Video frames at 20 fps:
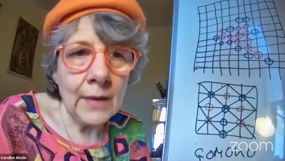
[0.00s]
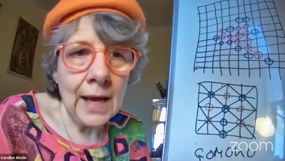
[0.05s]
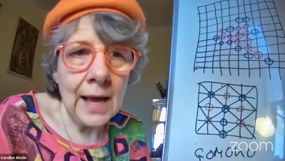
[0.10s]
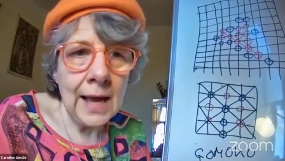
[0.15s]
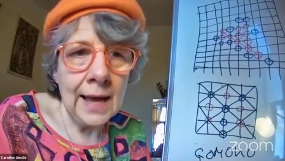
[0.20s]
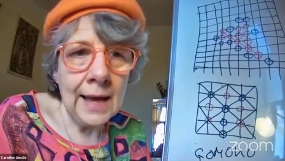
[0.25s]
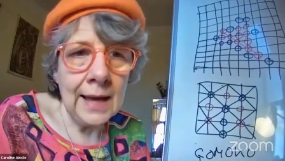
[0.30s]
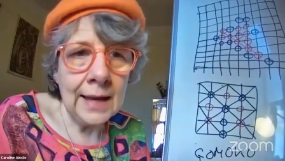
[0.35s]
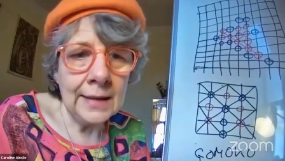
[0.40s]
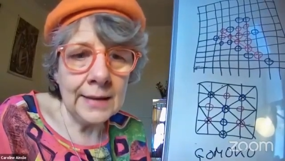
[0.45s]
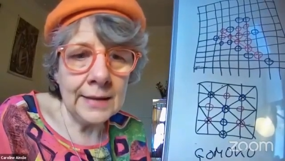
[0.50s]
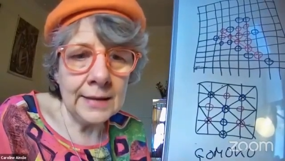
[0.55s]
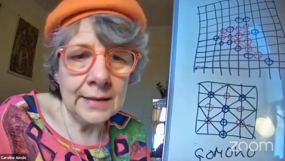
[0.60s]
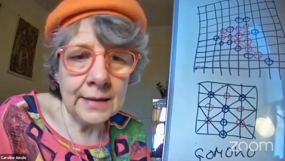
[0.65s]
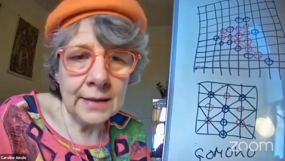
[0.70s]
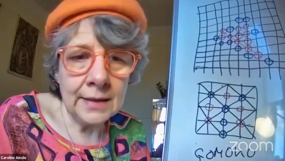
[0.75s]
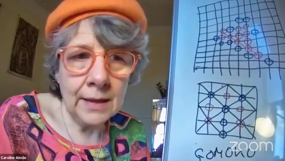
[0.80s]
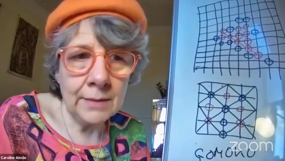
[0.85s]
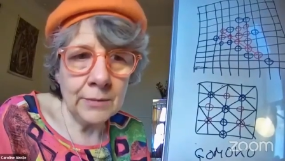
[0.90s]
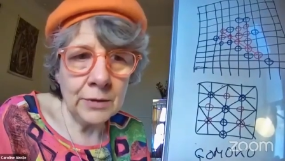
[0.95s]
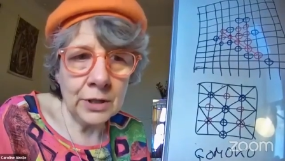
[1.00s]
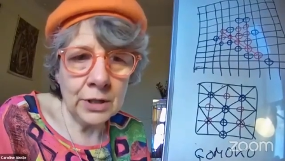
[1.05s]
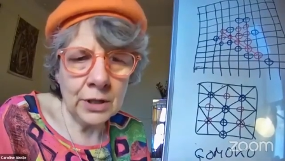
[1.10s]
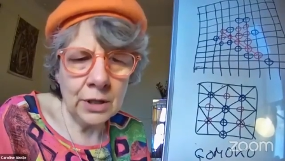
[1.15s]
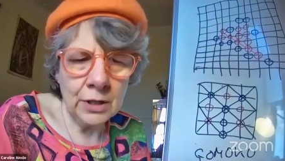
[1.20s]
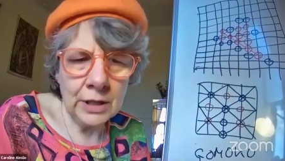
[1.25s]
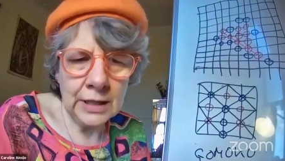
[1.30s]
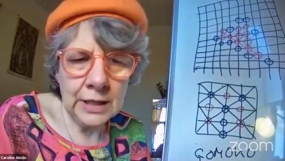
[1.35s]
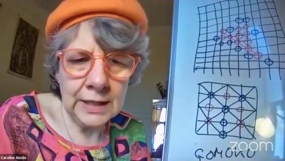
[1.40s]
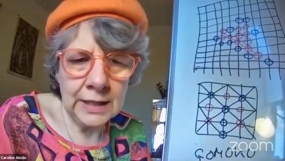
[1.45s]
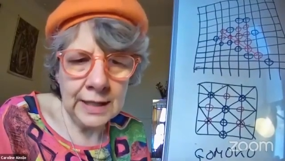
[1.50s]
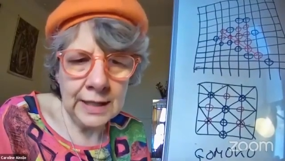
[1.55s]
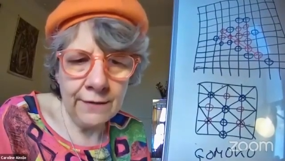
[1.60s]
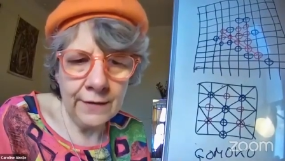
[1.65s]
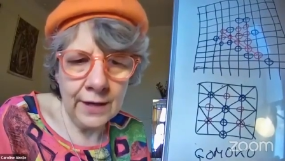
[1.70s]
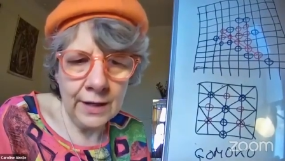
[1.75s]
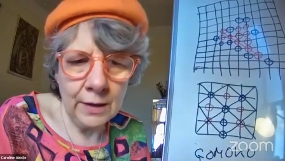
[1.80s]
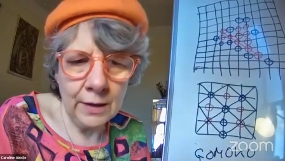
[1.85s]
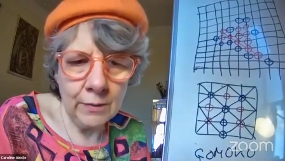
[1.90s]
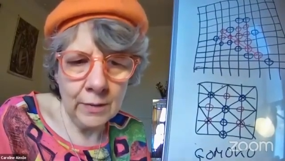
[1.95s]
And I'm just going to see if
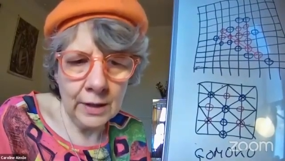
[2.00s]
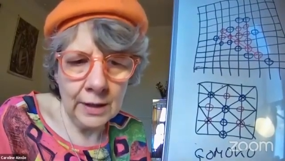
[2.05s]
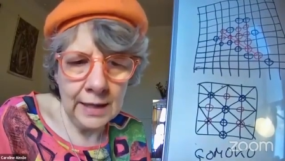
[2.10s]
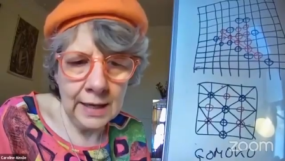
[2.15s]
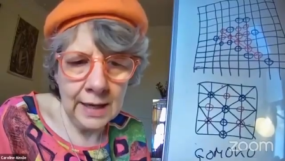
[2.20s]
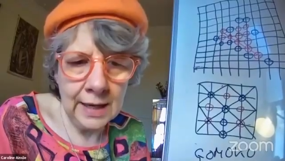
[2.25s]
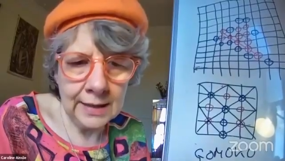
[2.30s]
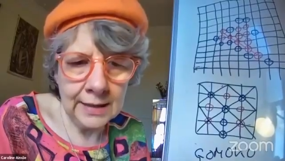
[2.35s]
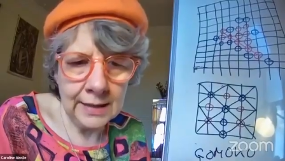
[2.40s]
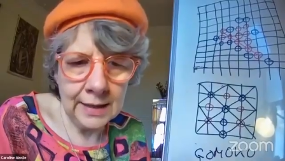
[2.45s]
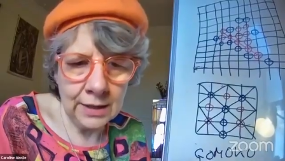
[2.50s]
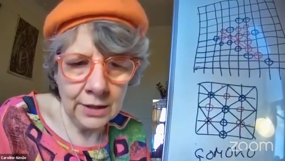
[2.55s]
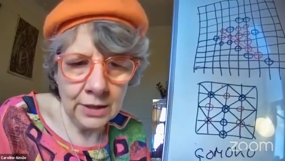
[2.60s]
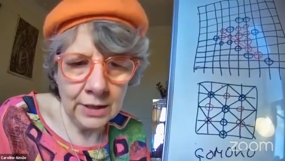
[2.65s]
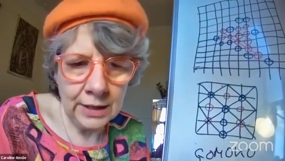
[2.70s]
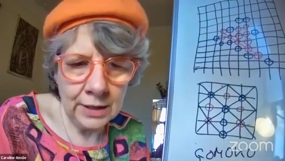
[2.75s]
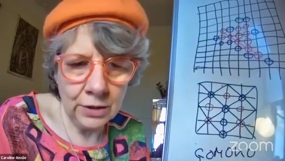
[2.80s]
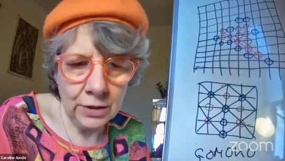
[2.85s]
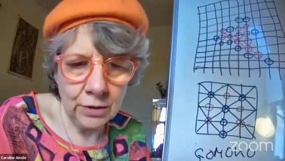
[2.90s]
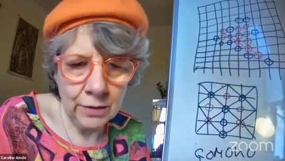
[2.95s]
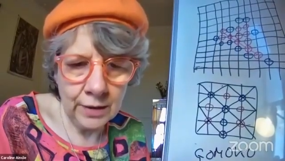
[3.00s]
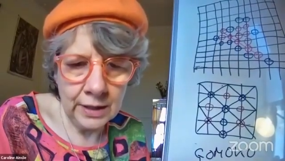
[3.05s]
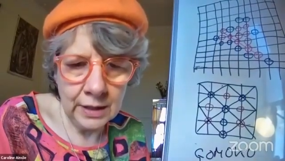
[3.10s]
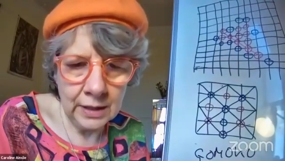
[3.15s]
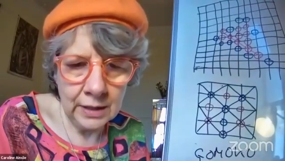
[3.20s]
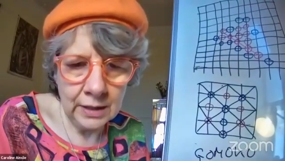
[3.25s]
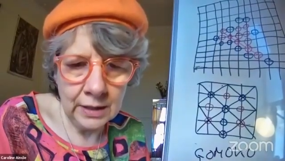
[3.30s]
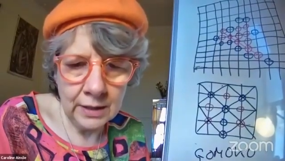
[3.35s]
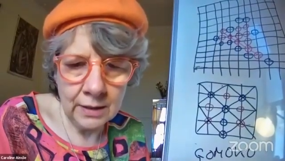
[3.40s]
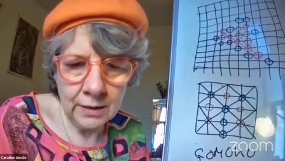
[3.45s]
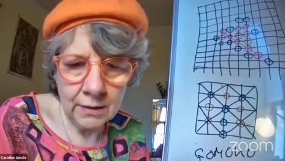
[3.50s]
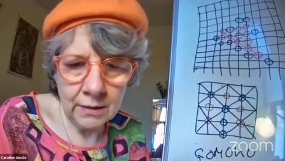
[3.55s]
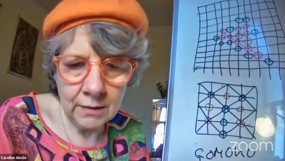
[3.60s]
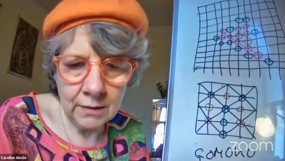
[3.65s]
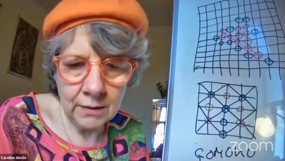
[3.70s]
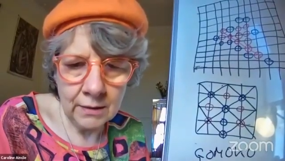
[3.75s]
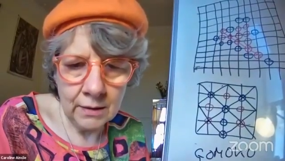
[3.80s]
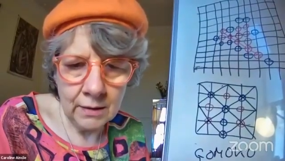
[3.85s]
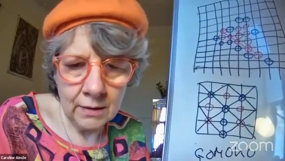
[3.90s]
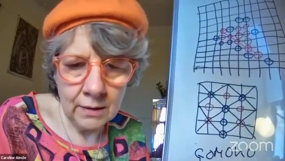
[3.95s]
anyone has actually joined us.
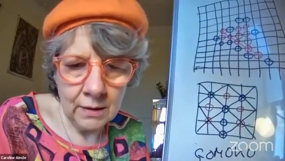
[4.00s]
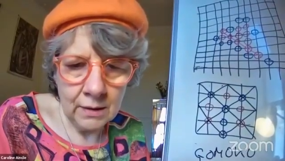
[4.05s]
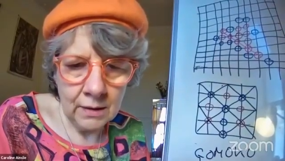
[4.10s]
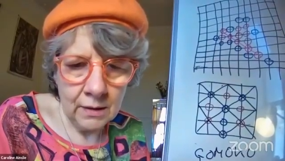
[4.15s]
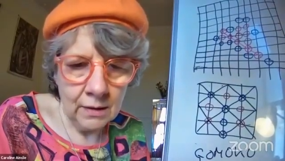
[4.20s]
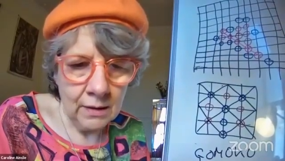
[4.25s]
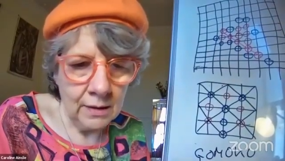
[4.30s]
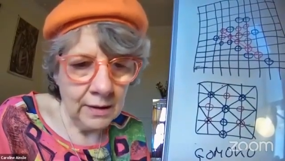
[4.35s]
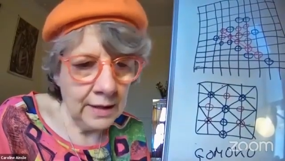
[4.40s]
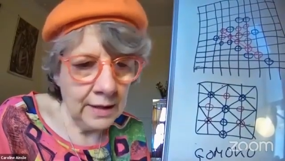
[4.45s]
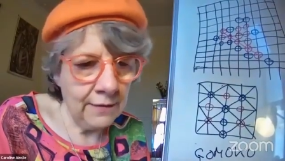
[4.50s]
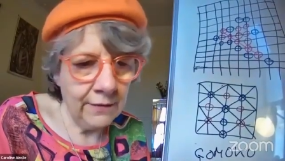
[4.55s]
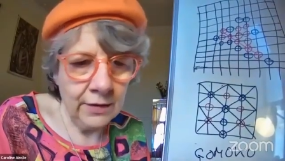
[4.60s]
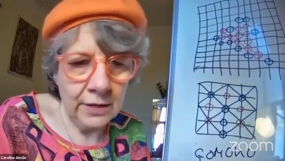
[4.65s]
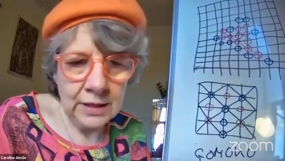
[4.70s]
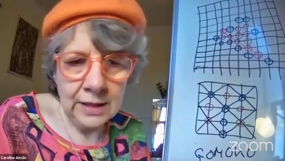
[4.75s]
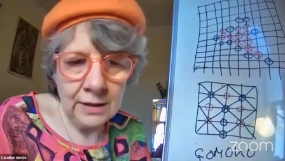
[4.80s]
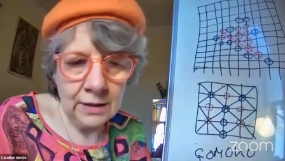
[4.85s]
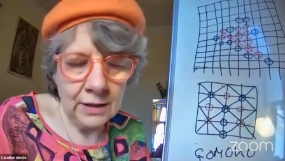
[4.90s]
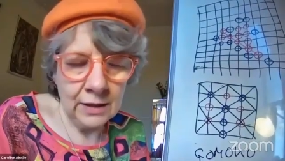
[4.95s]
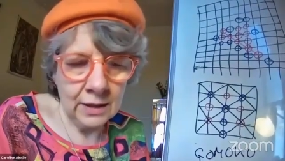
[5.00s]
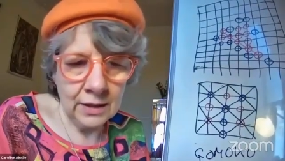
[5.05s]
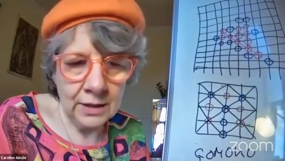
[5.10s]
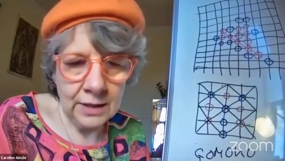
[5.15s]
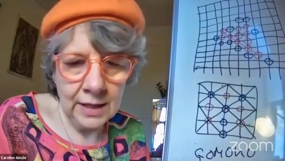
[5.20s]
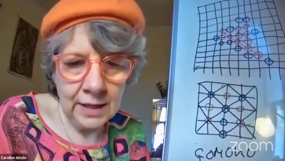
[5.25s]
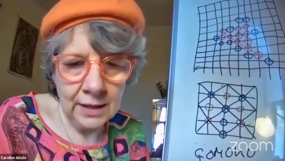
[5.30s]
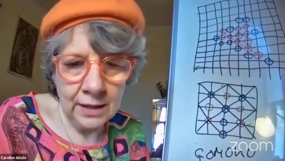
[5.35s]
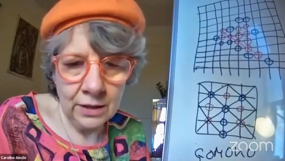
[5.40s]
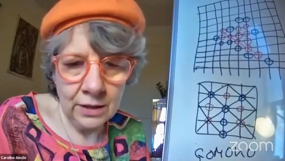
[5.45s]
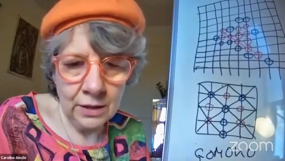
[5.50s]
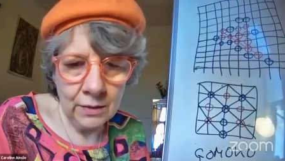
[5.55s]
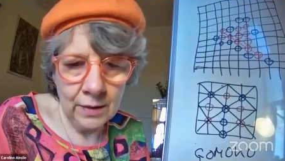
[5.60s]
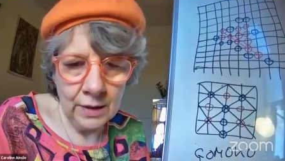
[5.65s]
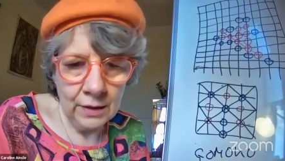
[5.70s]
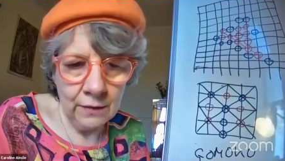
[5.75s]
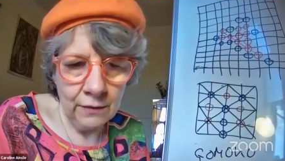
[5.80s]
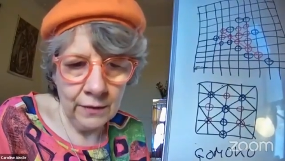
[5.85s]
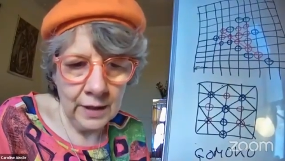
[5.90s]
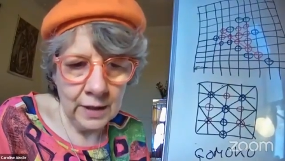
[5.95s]
Never did succeed in
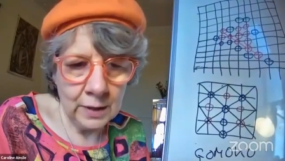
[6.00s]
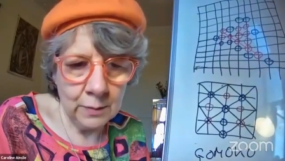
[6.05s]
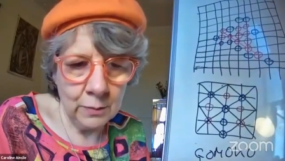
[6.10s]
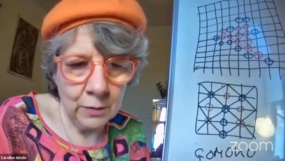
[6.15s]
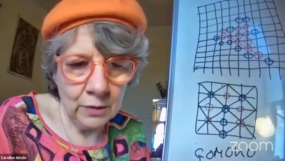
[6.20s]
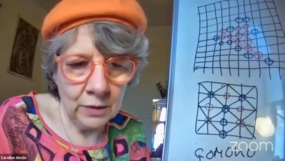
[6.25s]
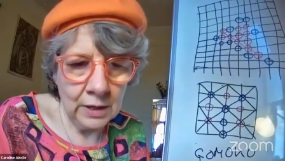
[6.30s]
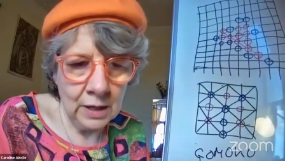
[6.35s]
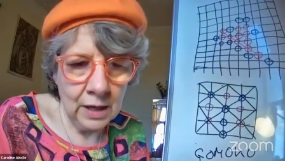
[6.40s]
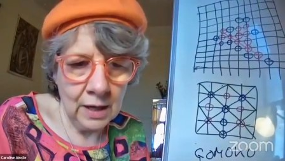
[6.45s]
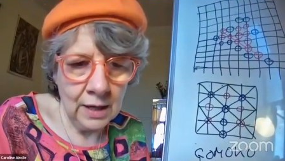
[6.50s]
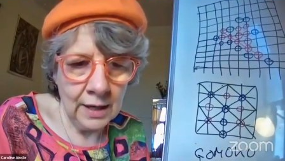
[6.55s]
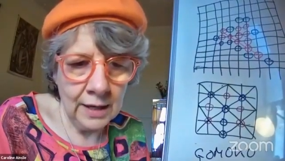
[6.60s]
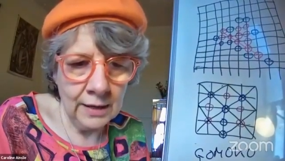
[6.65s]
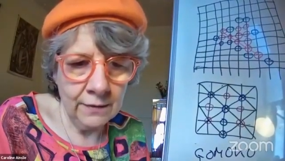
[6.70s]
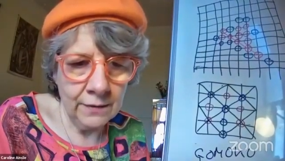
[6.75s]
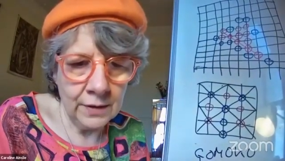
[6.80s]
doing the Facebook Live.